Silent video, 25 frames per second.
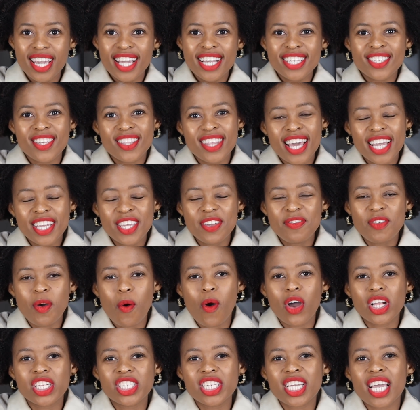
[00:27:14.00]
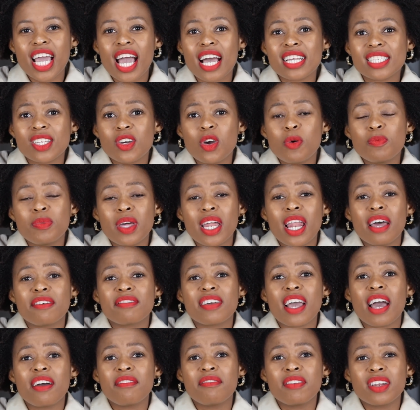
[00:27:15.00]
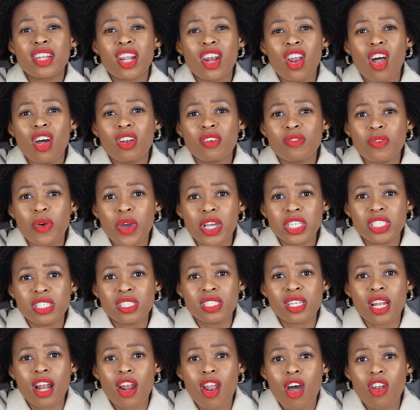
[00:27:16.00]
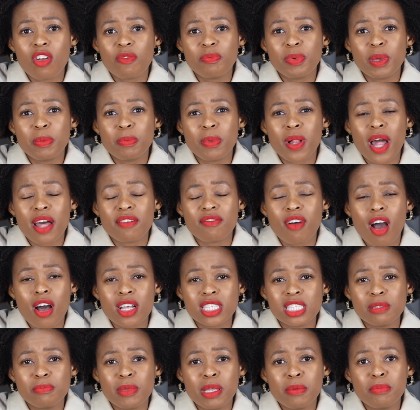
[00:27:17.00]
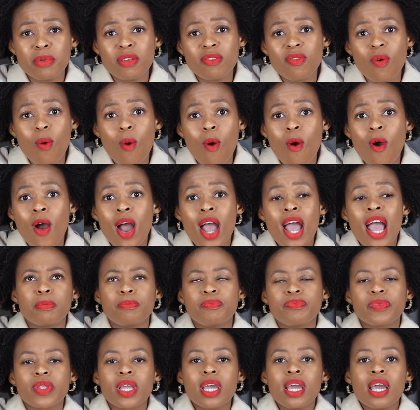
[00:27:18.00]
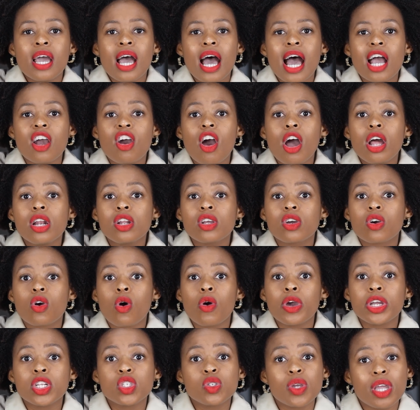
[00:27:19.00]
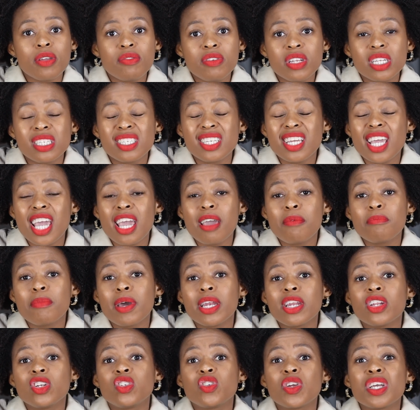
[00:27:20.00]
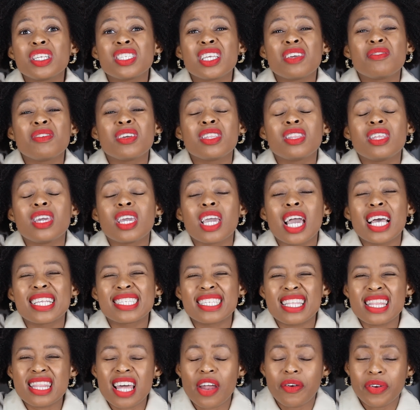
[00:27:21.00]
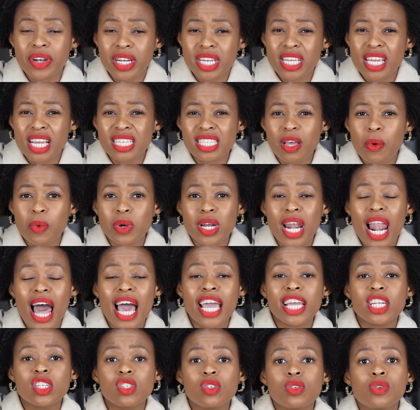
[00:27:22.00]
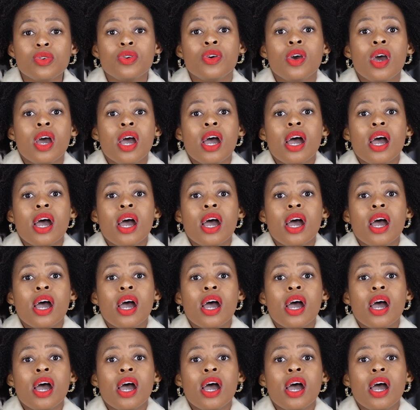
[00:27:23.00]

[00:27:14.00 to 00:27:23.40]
So thank you for watching, guys. I hope that I've covered a lot of questions that a lot of people have asked me before. I can't go into every DM and address everything as thoroughly as I would like to,